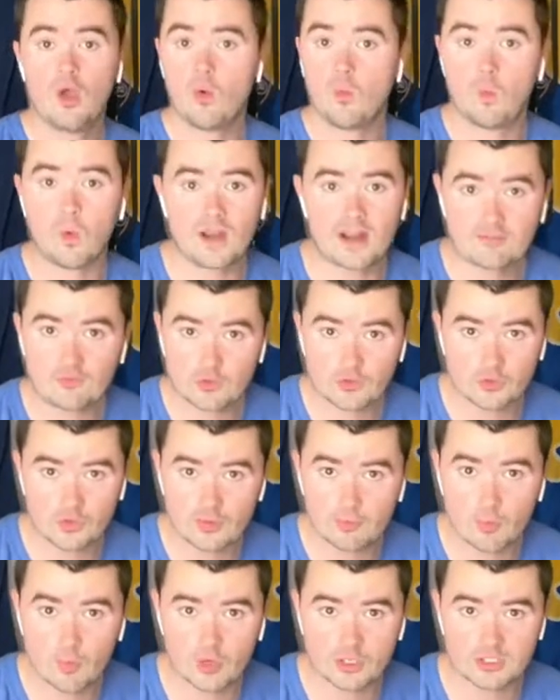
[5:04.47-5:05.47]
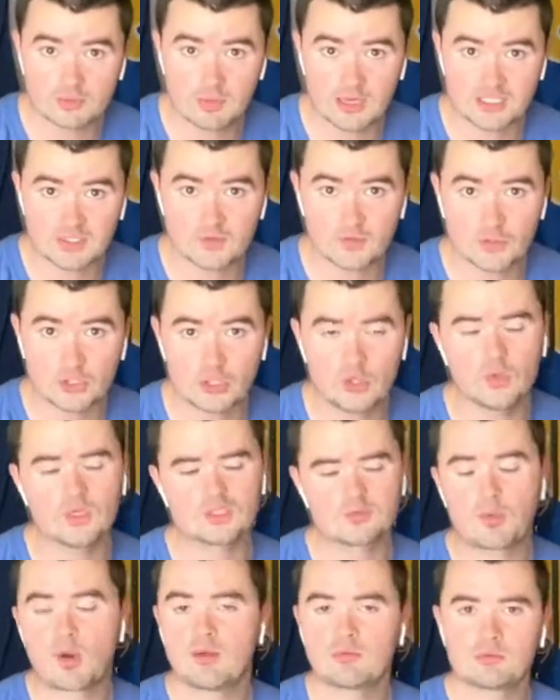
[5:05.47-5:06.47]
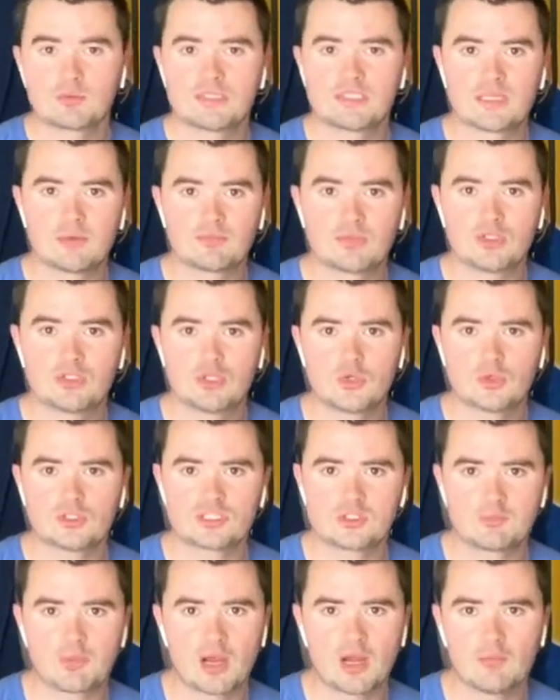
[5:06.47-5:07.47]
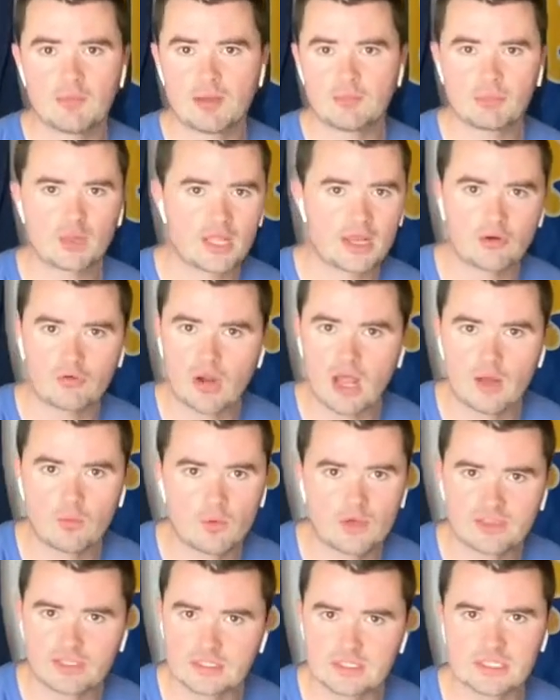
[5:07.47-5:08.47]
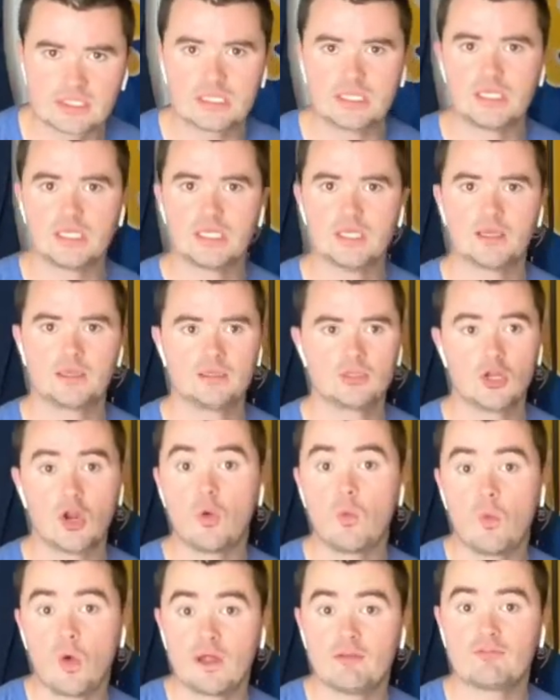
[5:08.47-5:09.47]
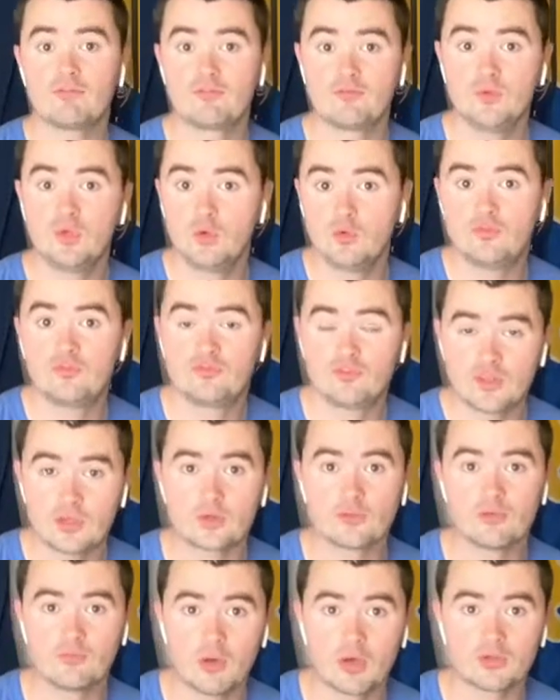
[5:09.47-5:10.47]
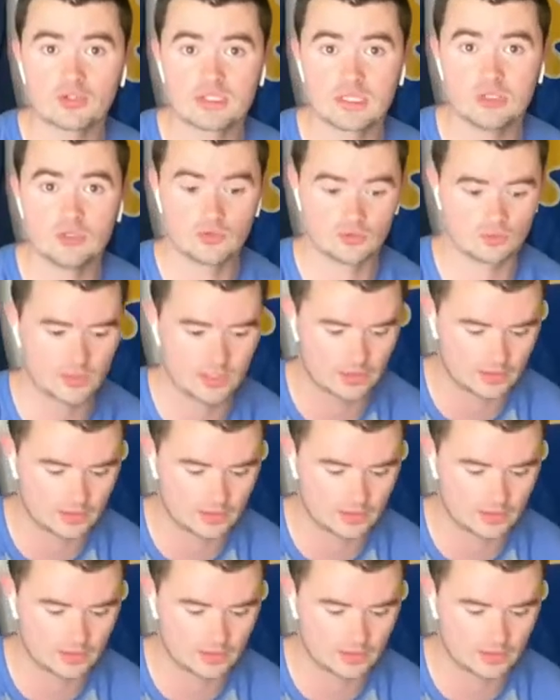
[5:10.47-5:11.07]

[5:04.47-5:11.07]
whatever grip works best for you, it's probably something to experiment, play around with, and see, you know, what you feel the most in your rear